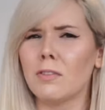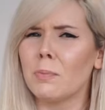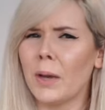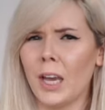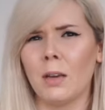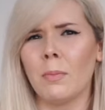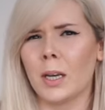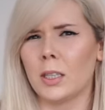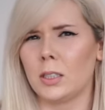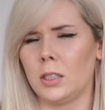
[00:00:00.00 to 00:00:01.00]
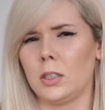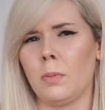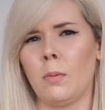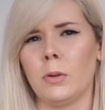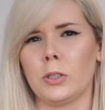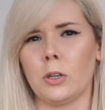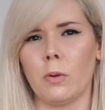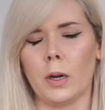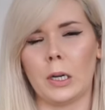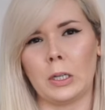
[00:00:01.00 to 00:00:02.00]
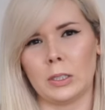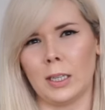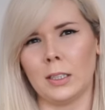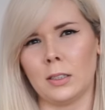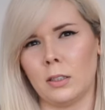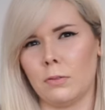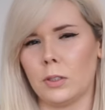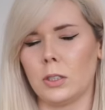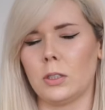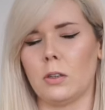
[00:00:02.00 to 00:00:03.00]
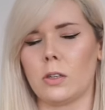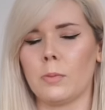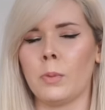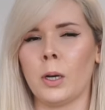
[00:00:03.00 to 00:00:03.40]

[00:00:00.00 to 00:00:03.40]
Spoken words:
Never pay a magazine to publish your work, because that's a different story.